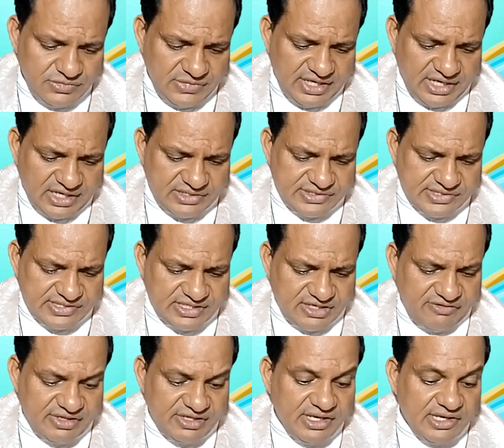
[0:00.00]
Acts
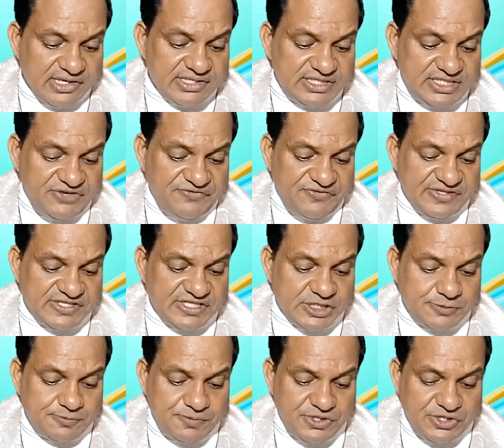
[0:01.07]
7. Stephen's
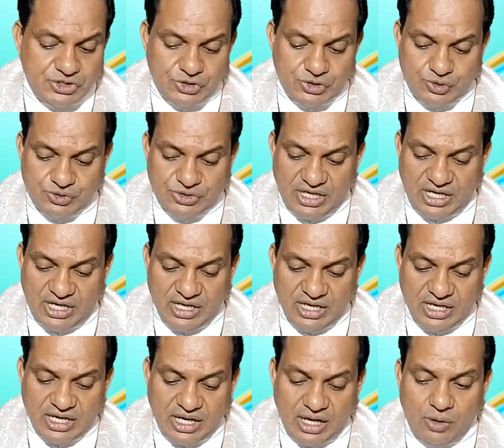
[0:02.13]
speech to
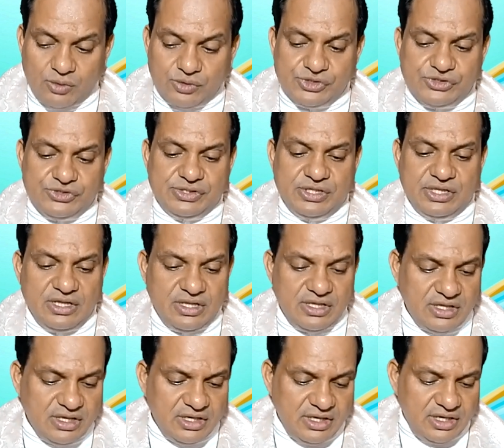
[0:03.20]
the council.
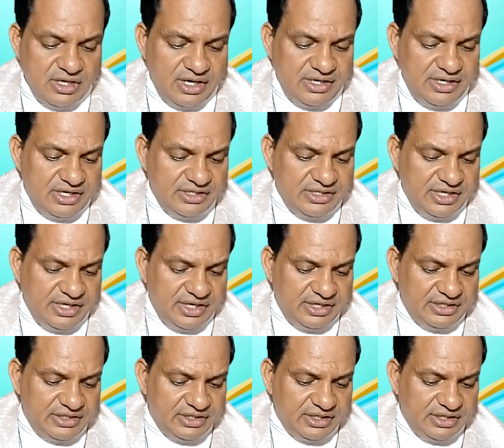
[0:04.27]
And at the
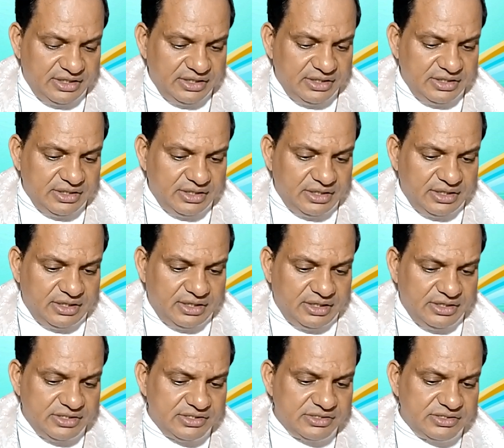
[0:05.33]
end,
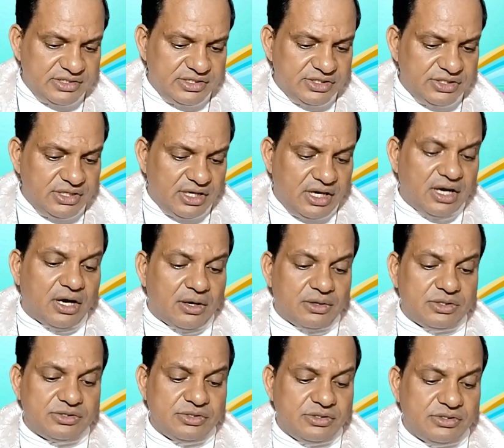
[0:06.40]
uh, see, uh,
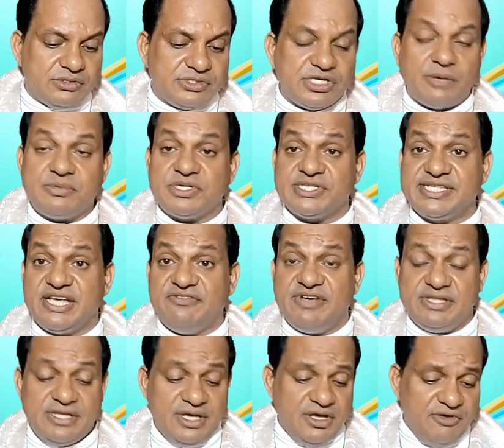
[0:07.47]
uh chapter
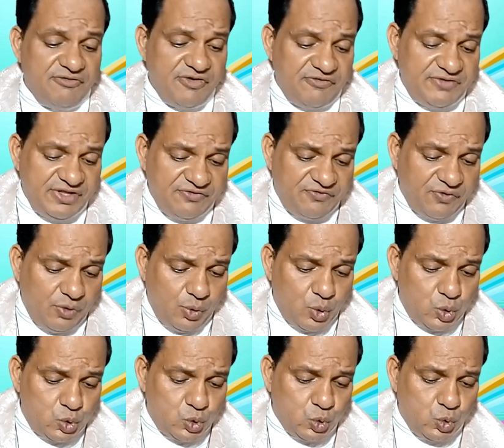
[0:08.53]
7,
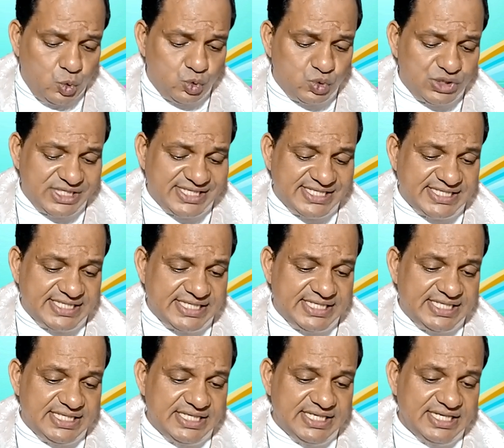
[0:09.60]
54 to
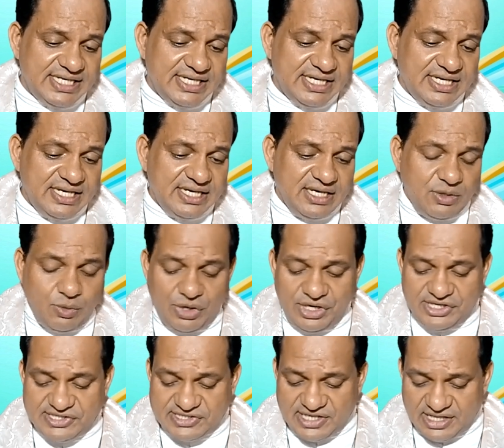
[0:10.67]
60, What
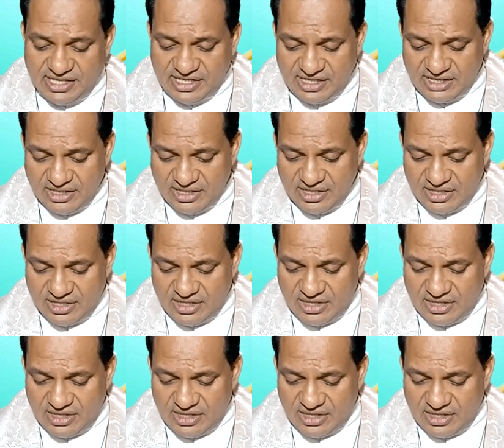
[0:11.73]
is telling?